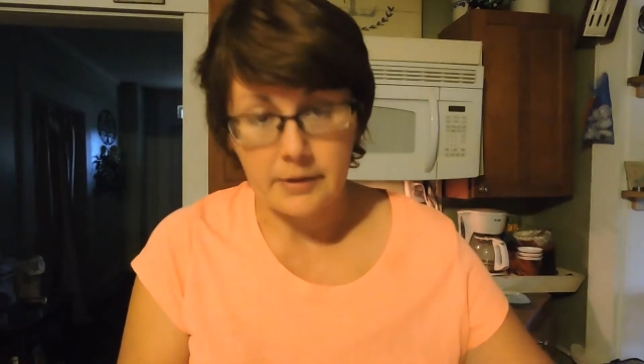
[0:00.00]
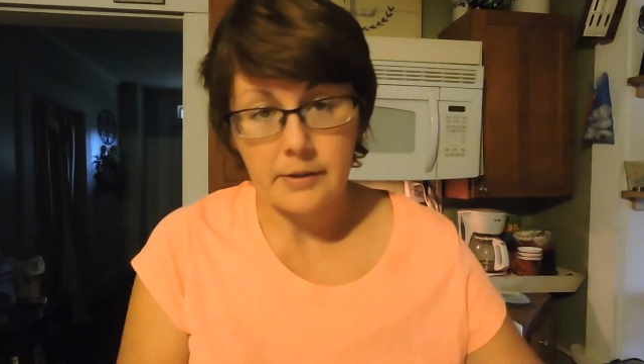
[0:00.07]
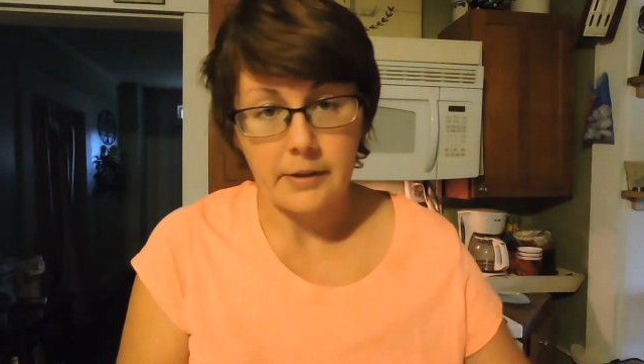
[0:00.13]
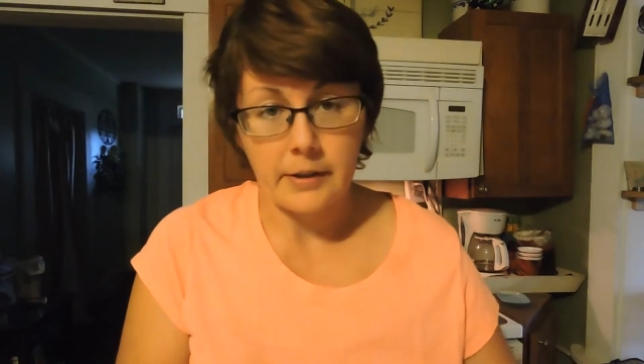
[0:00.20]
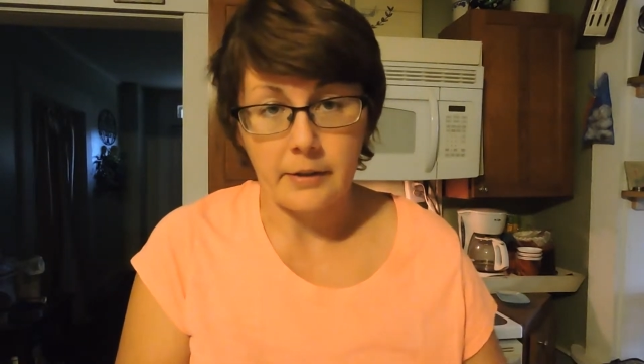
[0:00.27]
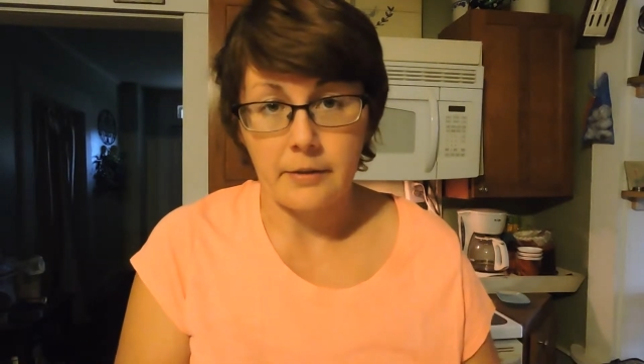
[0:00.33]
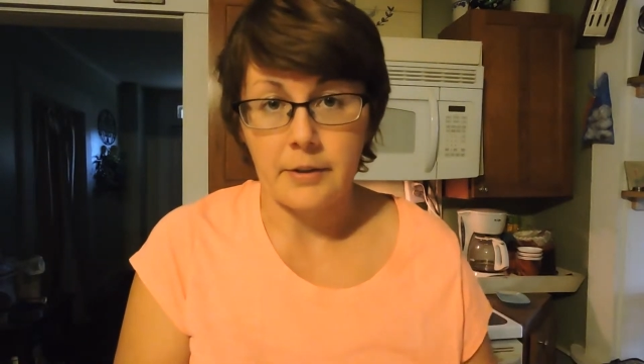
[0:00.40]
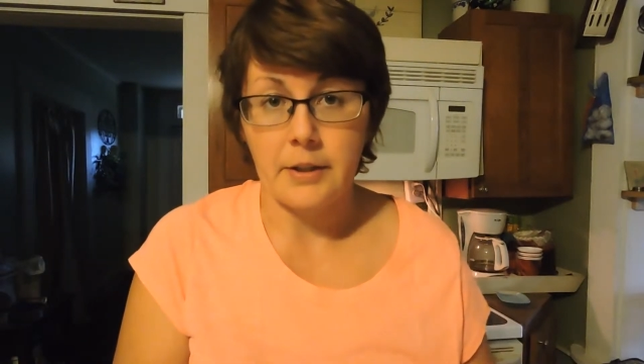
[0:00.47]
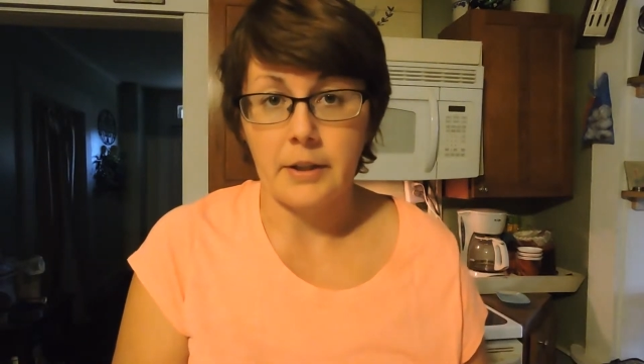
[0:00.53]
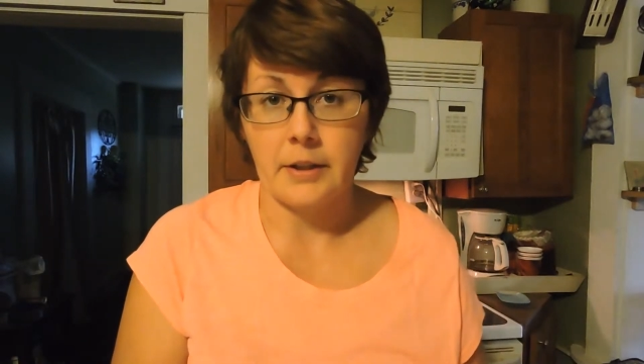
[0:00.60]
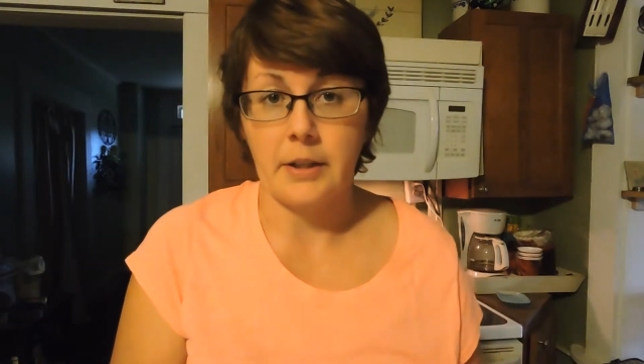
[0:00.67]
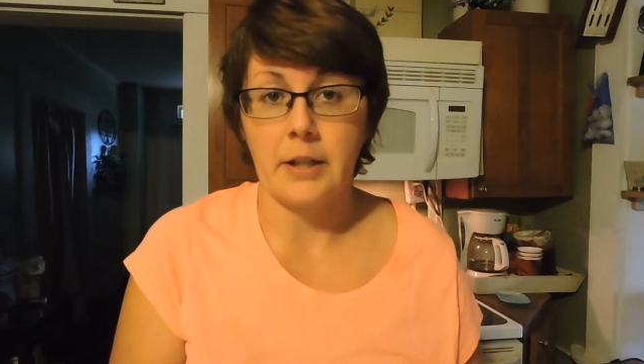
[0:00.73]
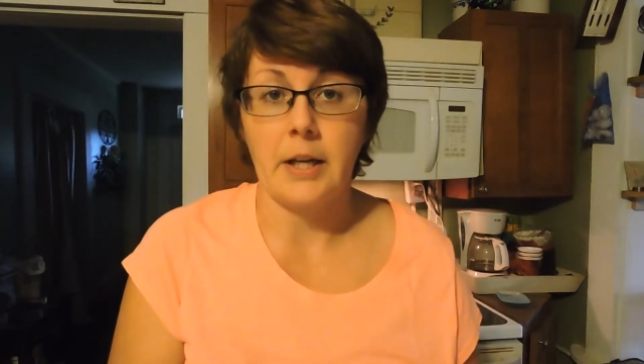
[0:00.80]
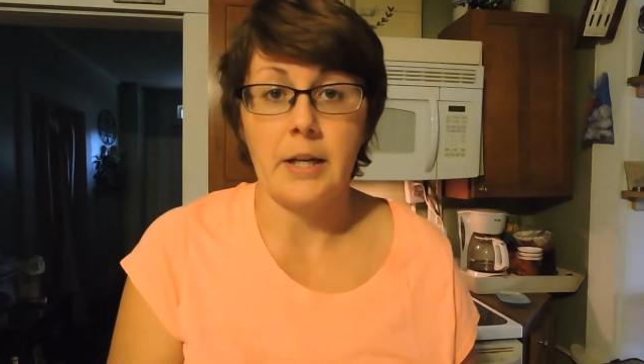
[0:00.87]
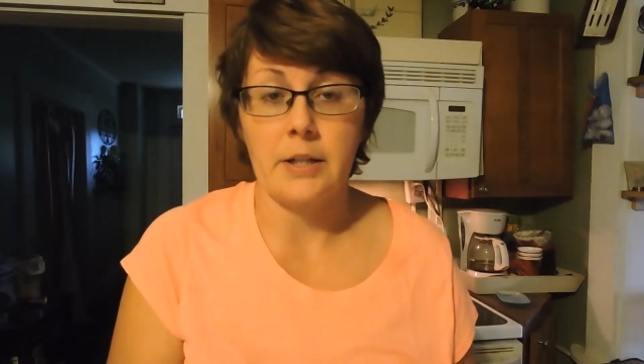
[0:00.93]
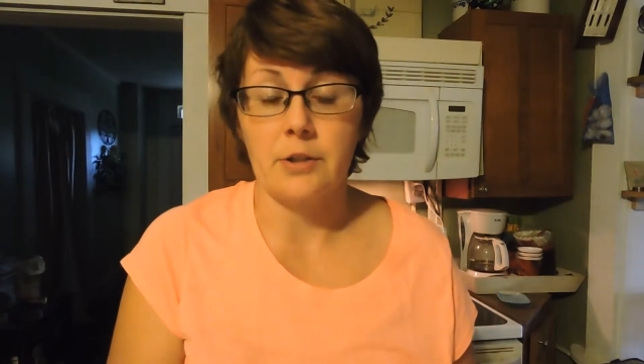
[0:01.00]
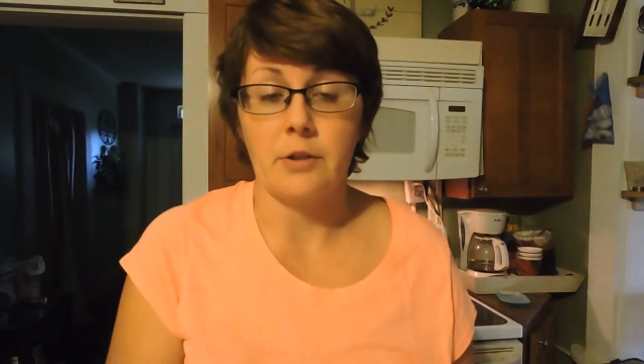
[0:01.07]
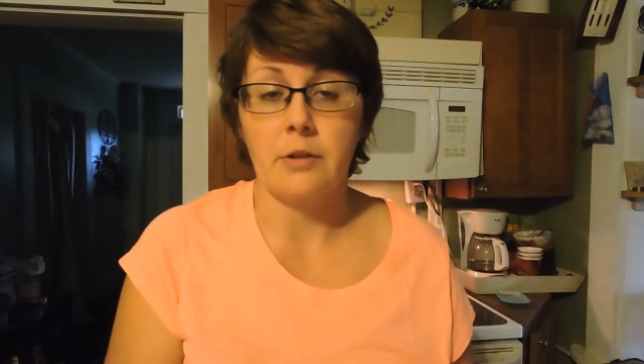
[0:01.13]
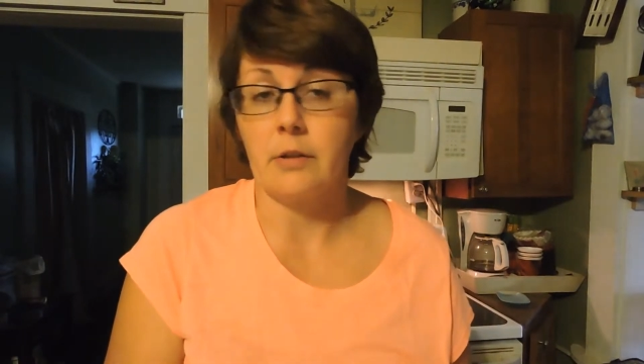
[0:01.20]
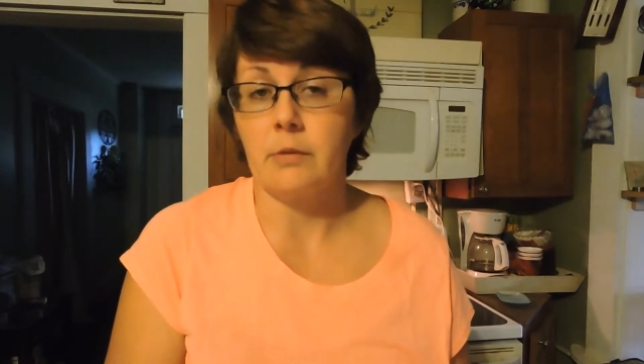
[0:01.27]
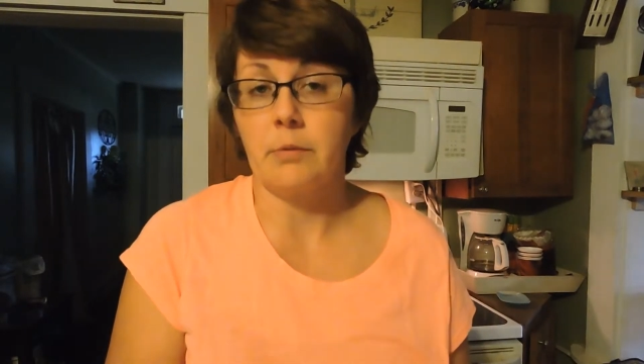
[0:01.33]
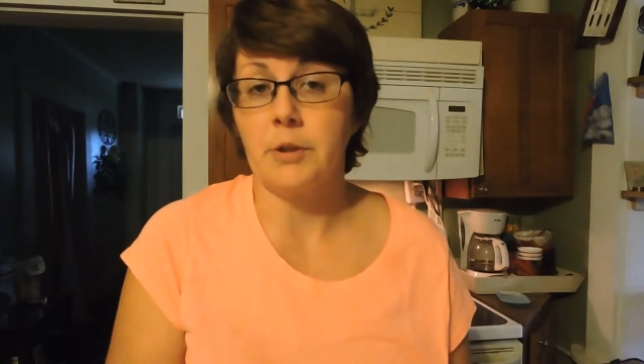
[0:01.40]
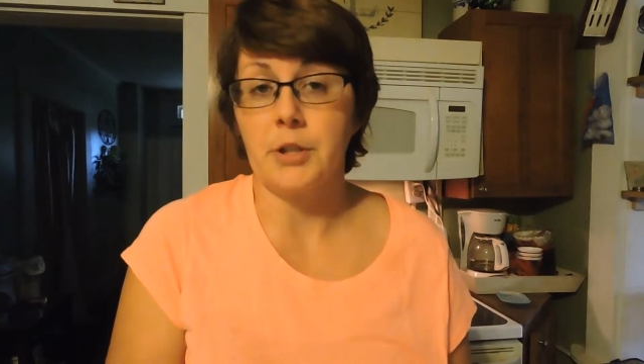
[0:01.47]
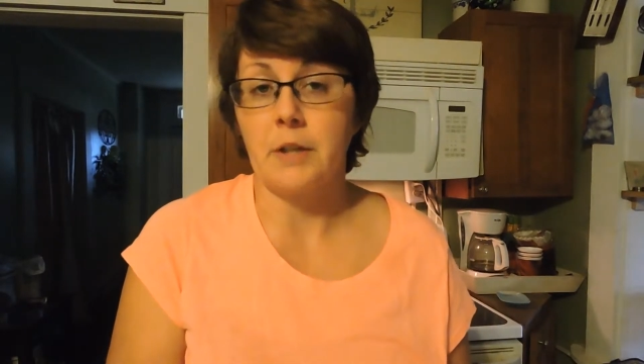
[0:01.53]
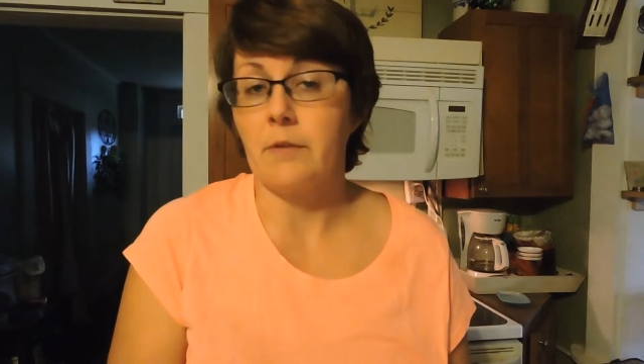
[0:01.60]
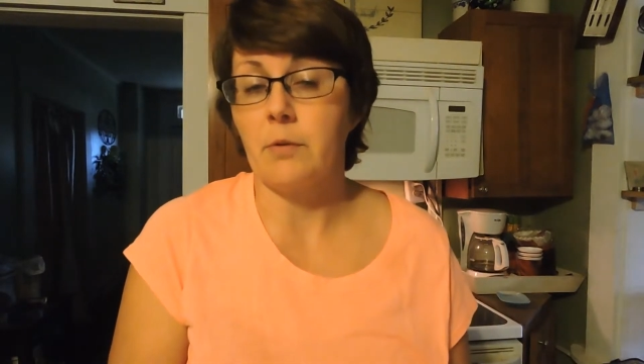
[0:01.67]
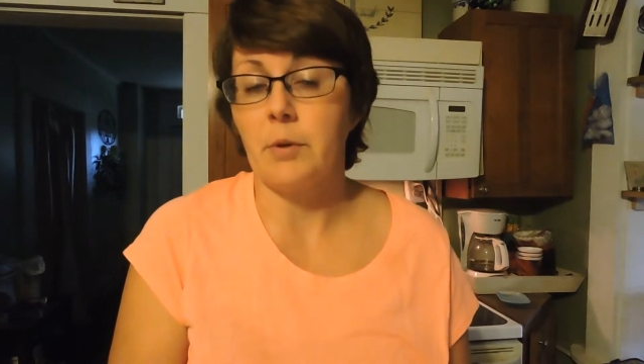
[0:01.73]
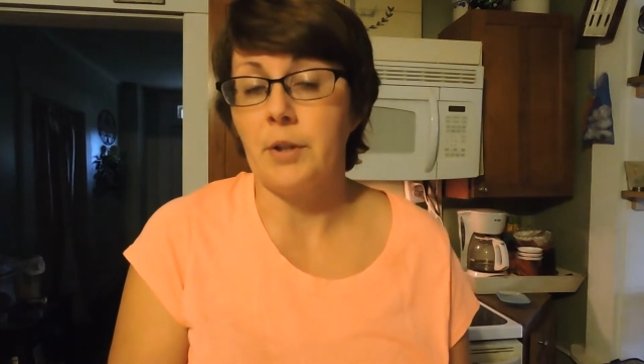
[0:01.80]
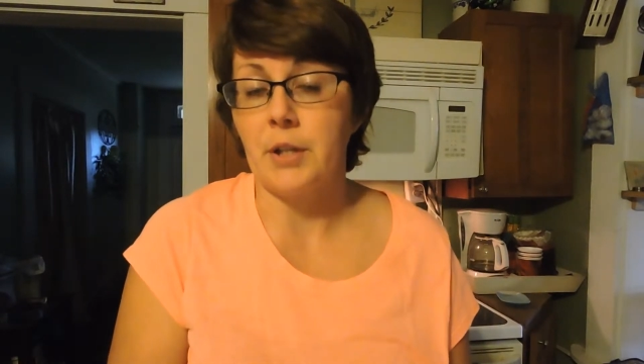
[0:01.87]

you know the Duncan Hines or whichever one